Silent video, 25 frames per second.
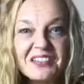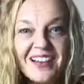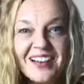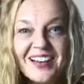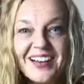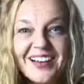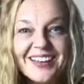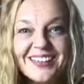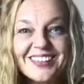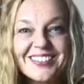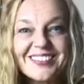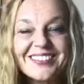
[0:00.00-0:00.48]

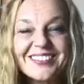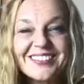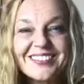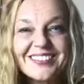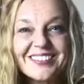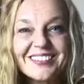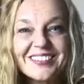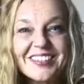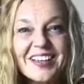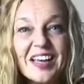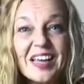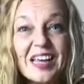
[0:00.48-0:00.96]
not,
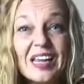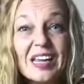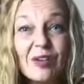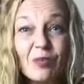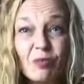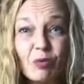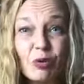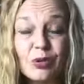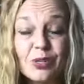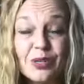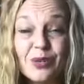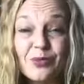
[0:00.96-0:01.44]
okay?
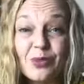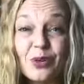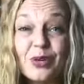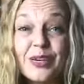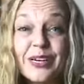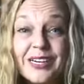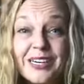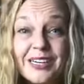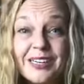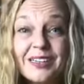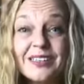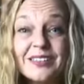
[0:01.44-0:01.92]
We're
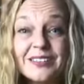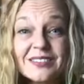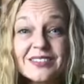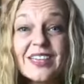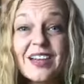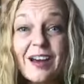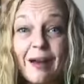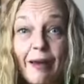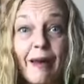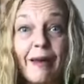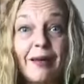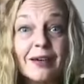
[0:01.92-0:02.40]
going to
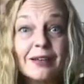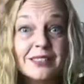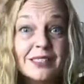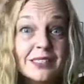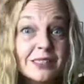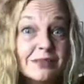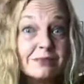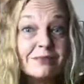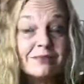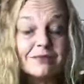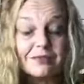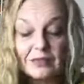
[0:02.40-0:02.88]
connect,
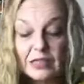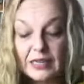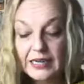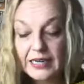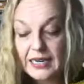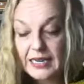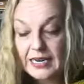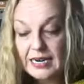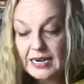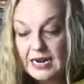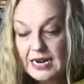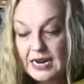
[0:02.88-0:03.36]

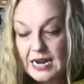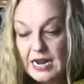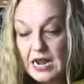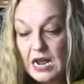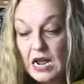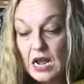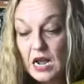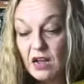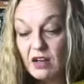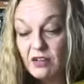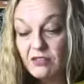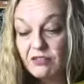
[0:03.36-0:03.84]
right?
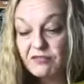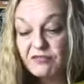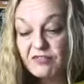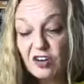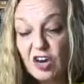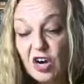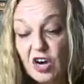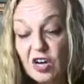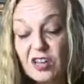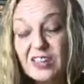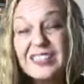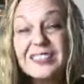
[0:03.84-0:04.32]

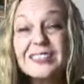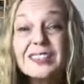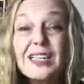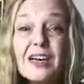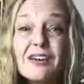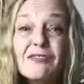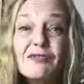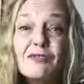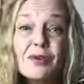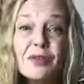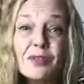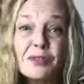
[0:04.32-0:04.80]
Fall in
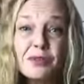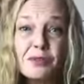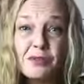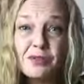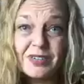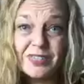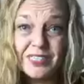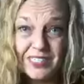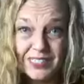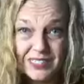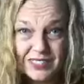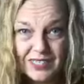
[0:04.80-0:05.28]
love with
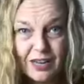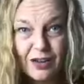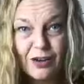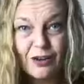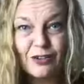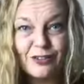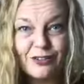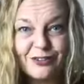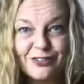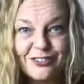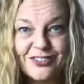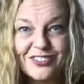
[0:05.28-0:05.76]

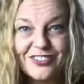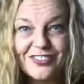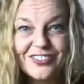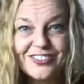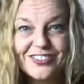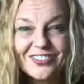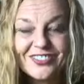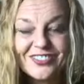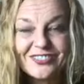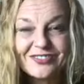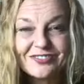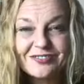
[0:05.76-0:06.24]
yourself.
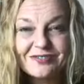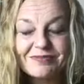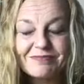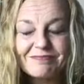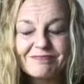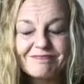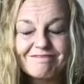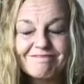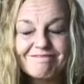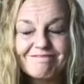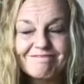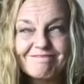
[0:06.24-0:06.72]

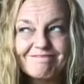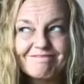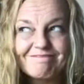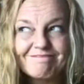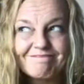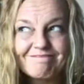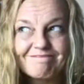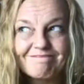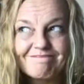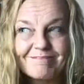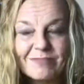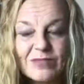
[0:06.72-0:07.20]

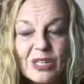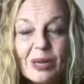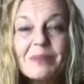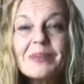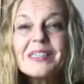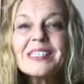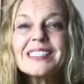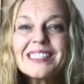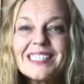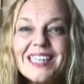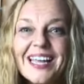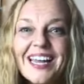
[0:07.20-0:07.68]
Let
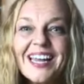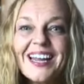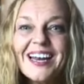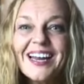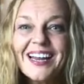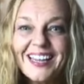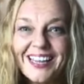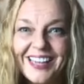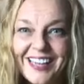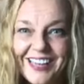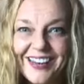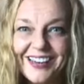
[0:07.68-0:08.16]
me say it
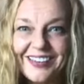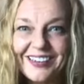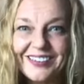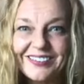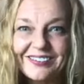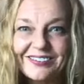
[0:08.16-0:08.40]
again.